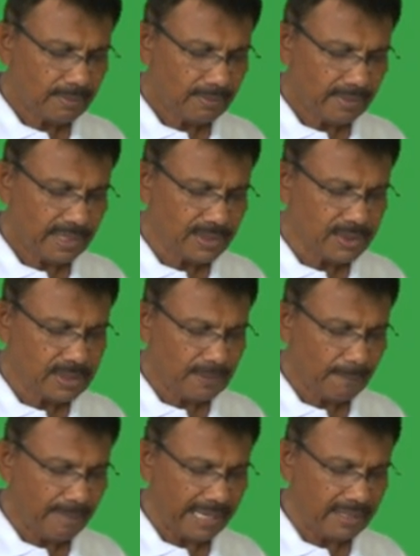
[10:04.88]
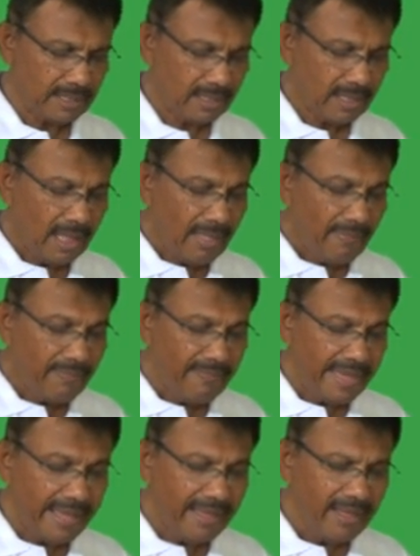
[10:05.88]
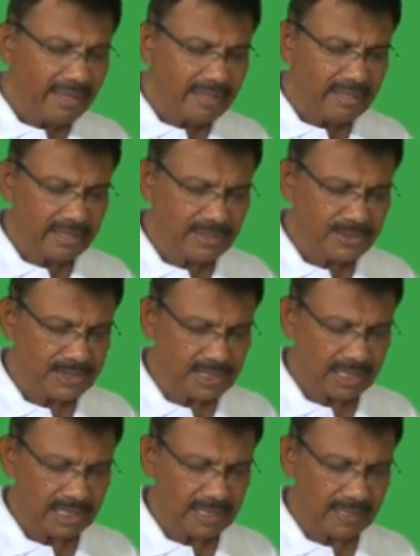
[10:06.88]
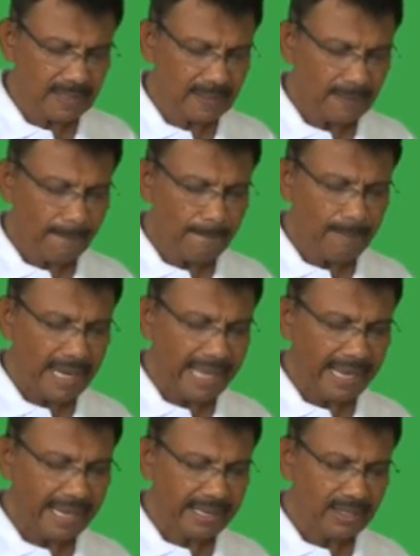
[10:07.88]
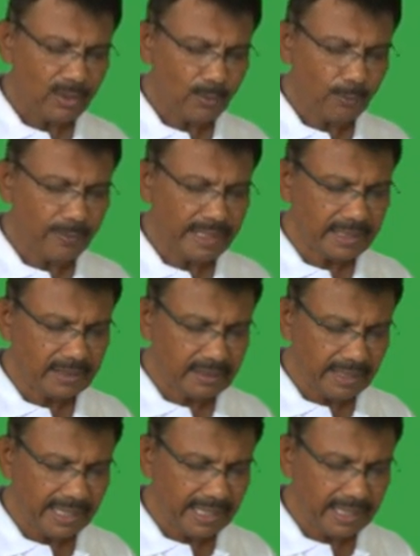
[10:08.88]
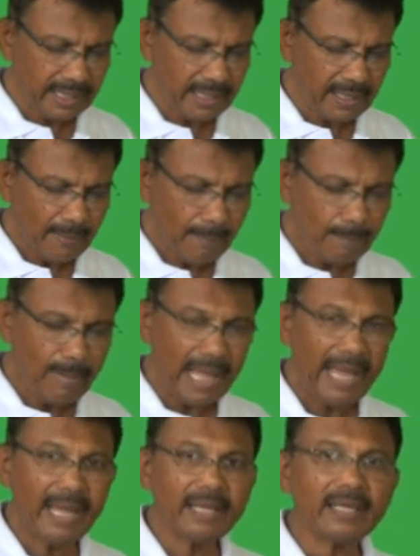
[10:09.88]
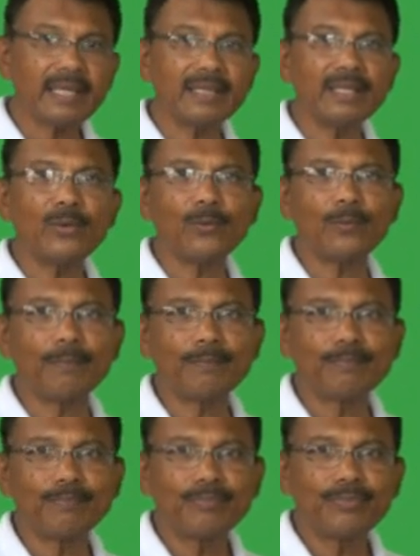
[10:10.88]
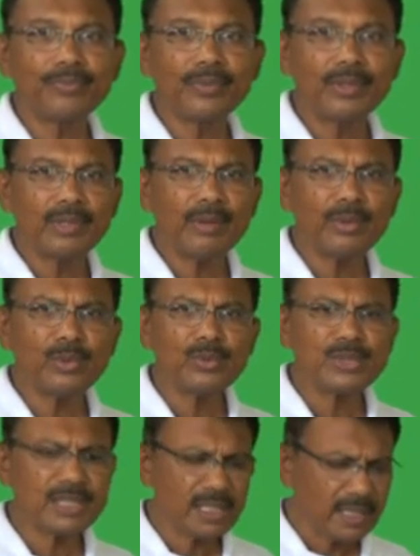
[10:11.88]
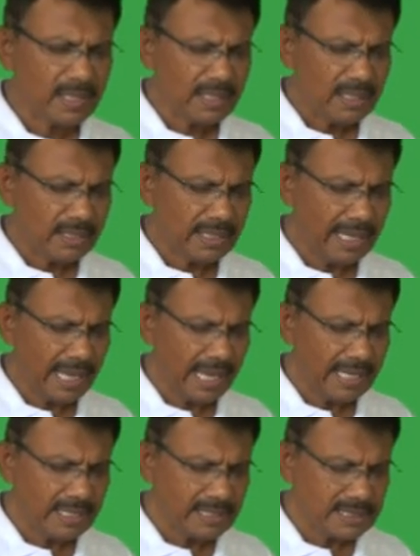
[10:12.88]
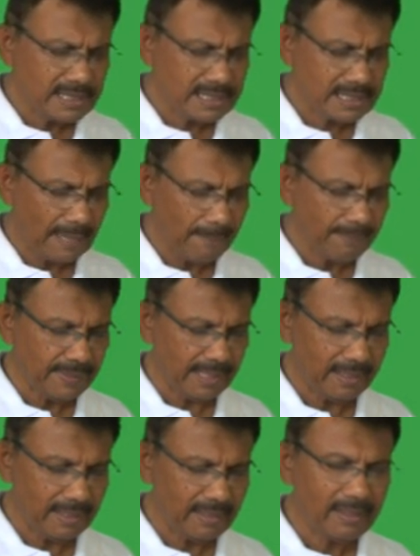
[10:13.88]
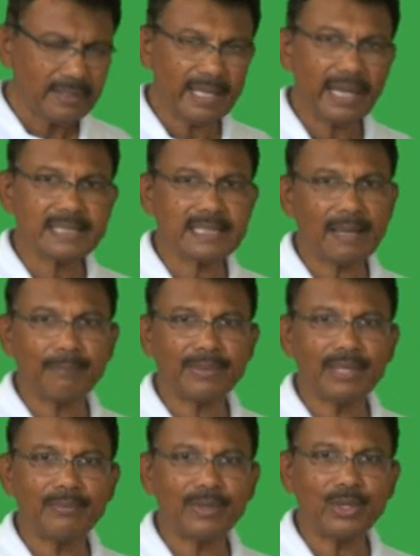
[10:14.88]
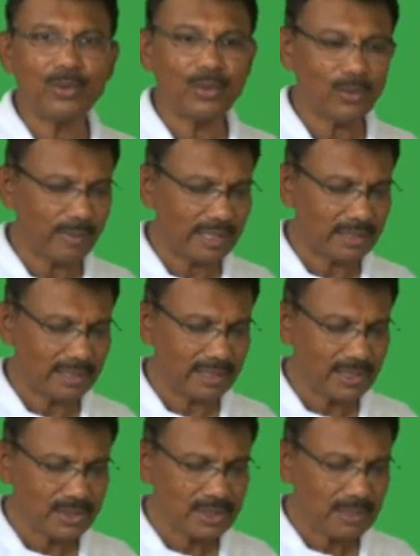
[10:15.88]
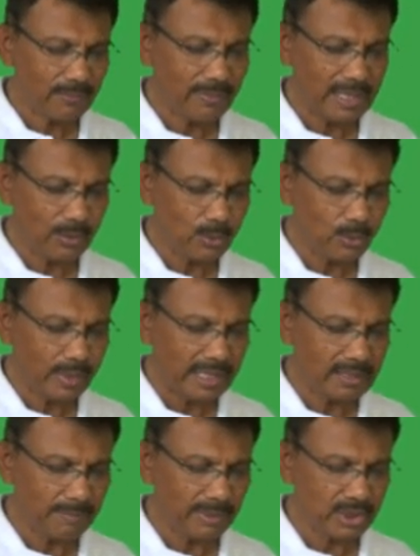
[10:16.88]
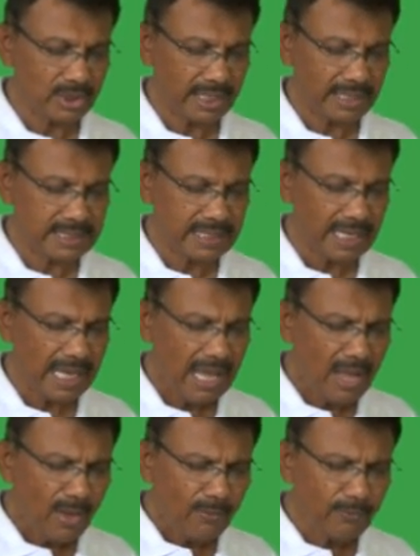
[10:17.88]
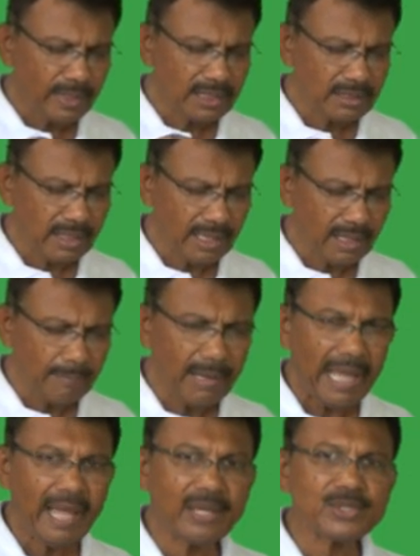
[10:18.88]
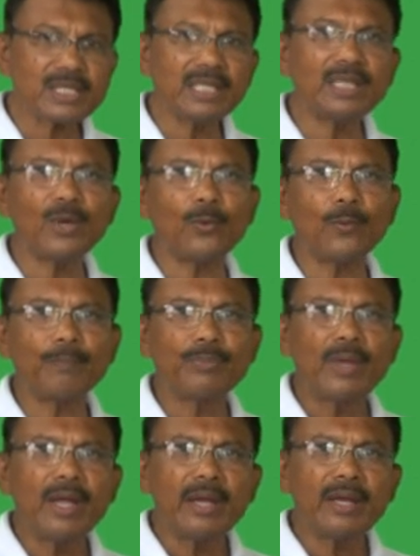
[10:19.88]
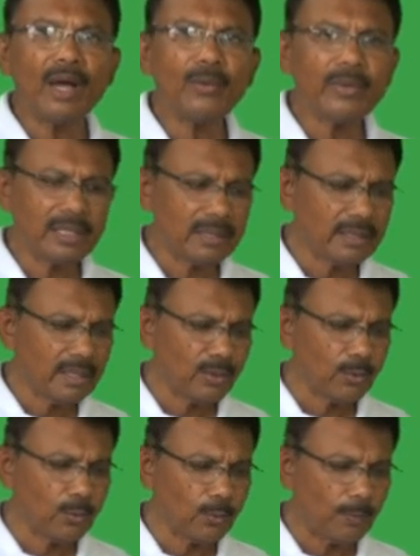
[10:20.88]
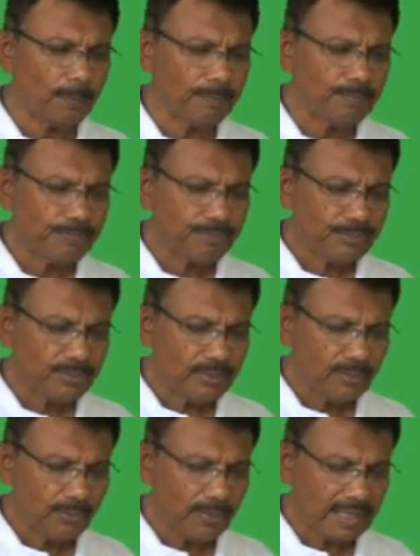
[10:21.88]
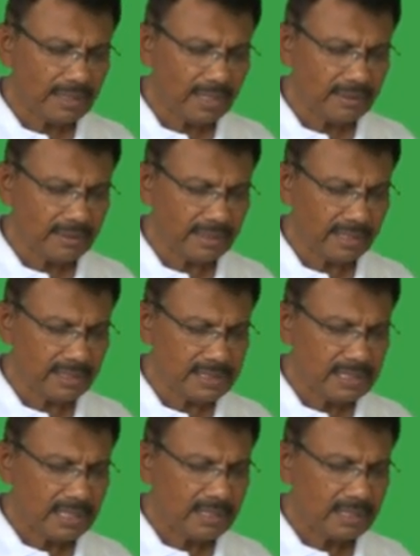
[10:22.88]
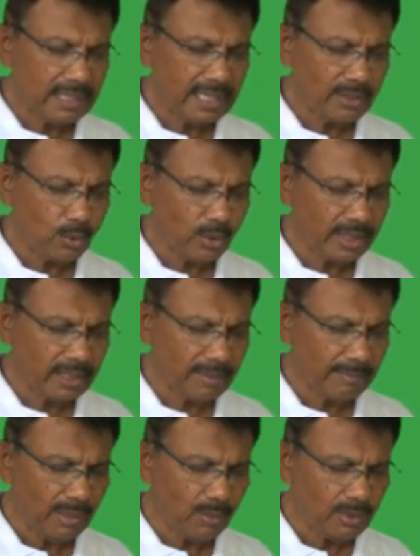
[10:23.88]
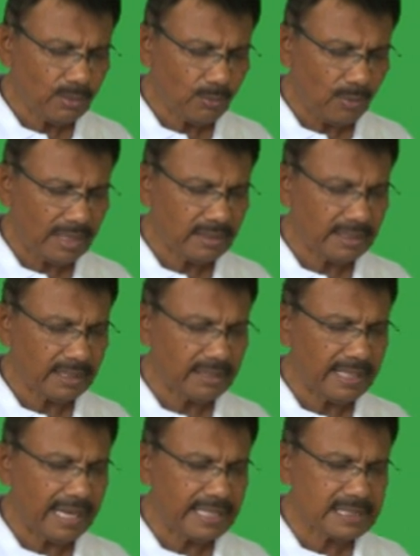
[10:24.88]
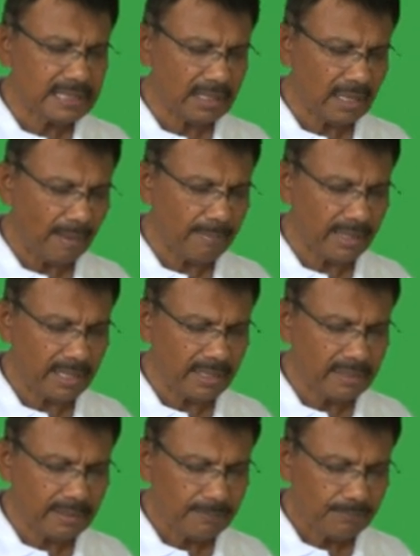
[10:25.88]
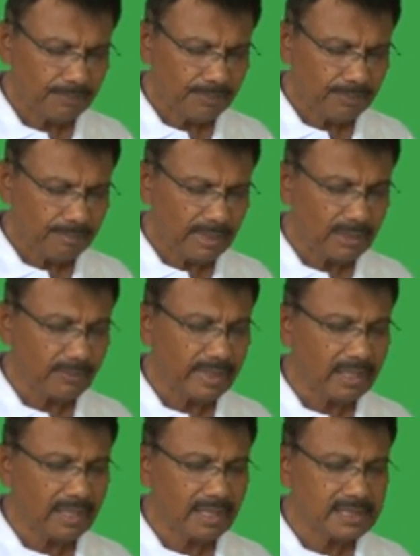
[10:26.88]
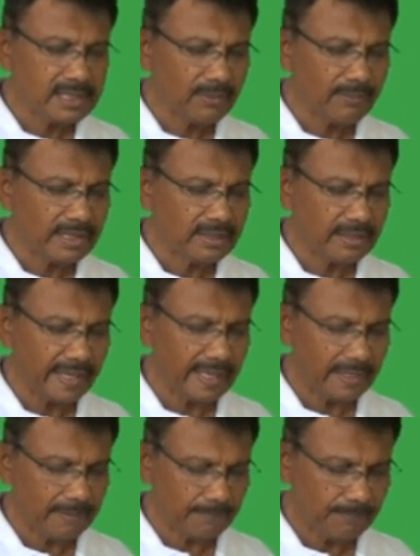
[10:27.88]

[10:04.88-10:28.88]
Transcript: His bed. There is a blank with 3 blank in the room. Now you see, there is something, we don't know what it is. We'll have to look at the picture and say, with 3 blanks in the room. Now in the room, what are the things? They are talking about one thing. There is a cupboard, but we can't see with 3.